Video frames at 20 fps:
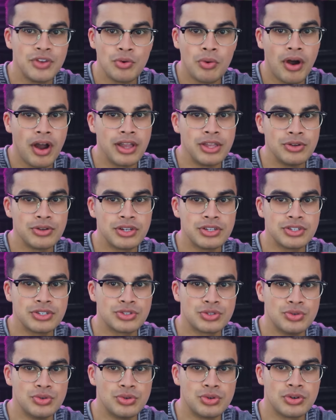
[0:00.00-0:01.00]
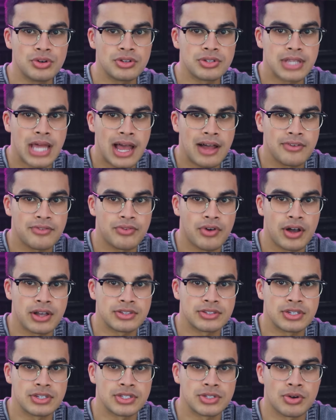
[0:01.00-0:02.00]
you want, you can just Google top
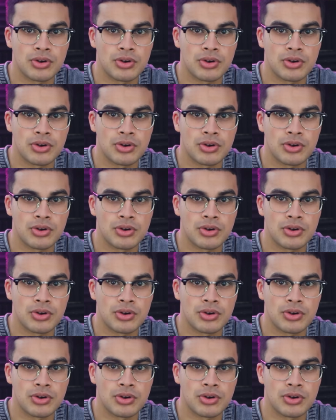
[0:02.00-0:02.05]
faucets,